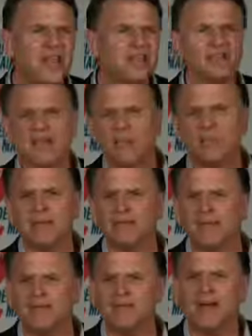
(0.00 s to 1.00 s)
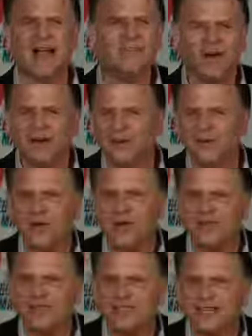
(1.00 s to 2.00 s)
channels. Now people get 500, for
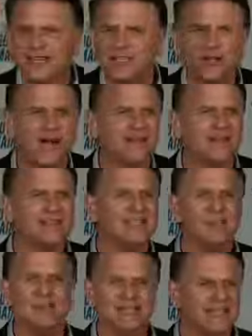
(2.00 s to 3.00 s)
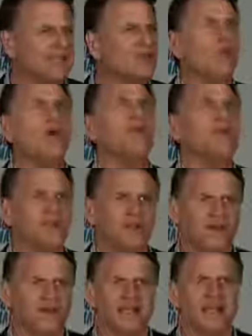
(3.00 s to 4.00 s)
heaven's sakes. You got the CBC. No wonder you're
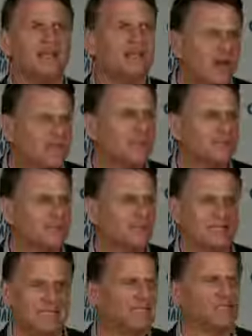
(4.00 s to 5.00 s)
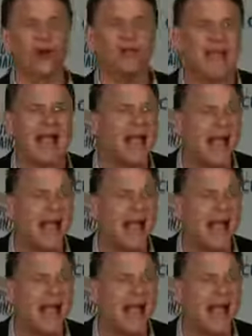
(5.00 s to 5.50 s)
here today. You love the CBC. It's all you